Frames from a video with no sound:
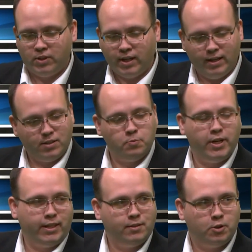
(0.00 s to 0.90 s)
tons of
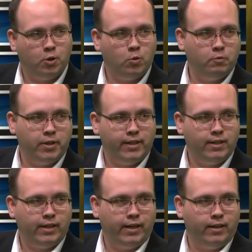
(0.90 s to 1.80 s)
money to go over to
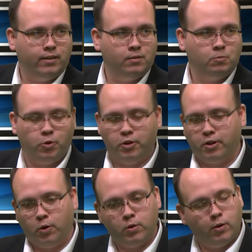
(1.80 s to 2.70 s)
Indiana or
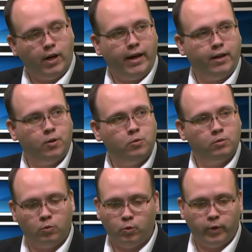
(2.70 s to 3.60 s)
go to Ohio
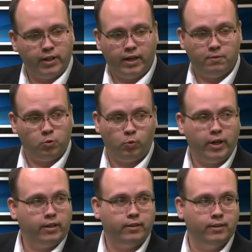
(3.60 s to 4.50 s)
when we could have it
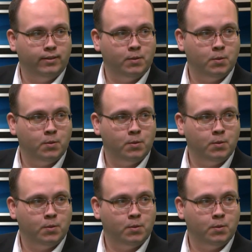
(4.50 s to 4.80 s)
right here?